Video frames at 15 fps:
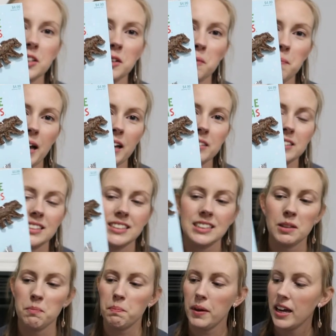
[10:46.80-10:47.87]
little mountains
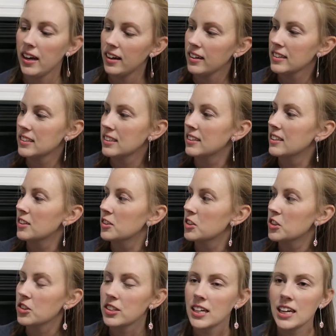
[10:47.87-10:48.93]
and bears and a little
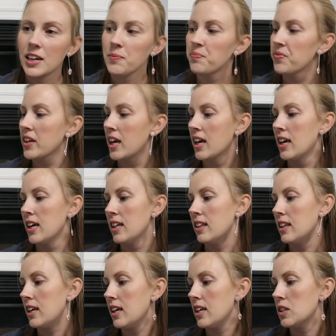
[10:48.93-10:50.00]
tree.
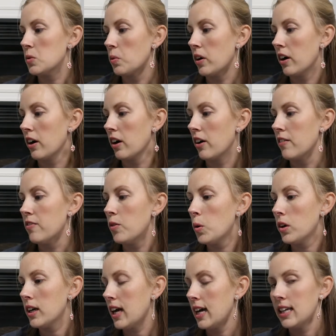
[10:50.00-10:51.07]
These were
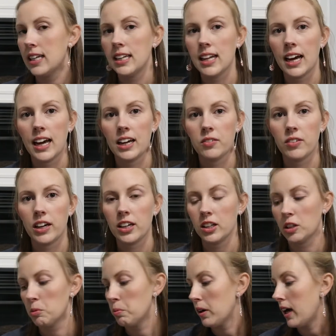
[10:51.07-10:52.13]
$4.99
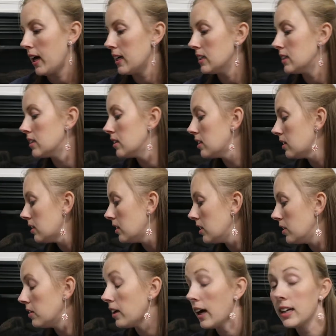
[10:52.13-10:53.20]
regular price.
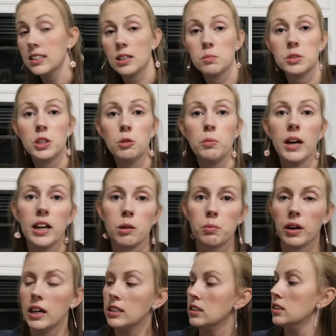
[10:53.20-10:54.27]
You guys, I'm so bad at
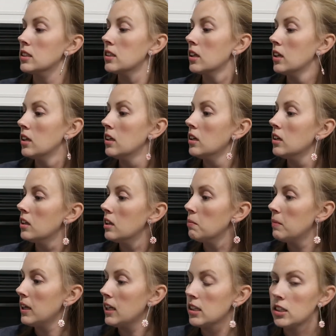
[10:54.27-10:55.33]
prices. The
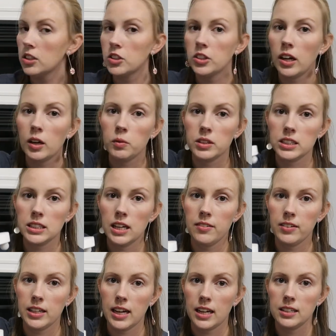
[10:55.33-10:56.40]
mini tier tray was
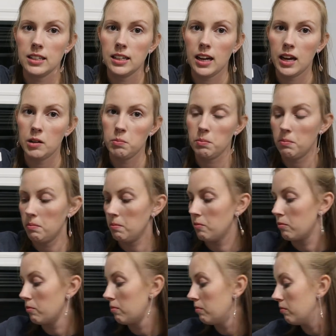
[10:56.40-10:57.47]
$7.99
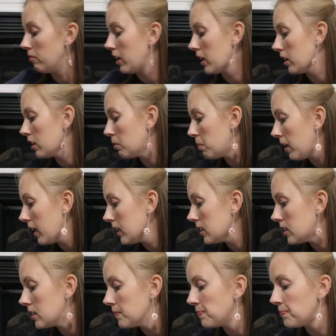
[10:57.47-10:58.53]
regular
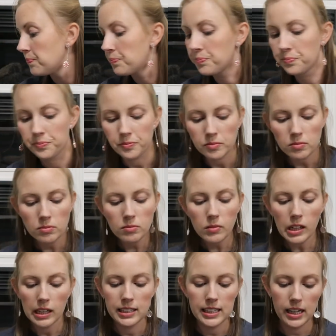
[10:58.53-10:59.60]
price.
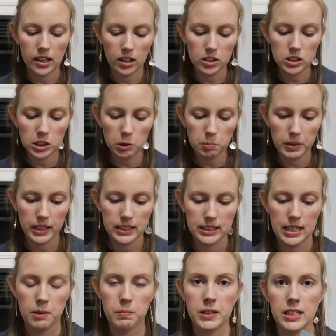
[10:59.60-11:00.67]
And then I also picked
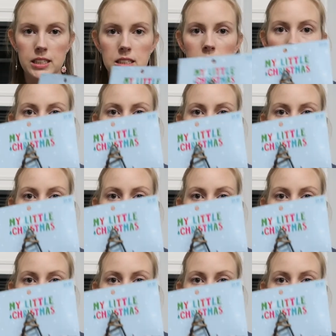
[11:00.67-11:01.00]
up this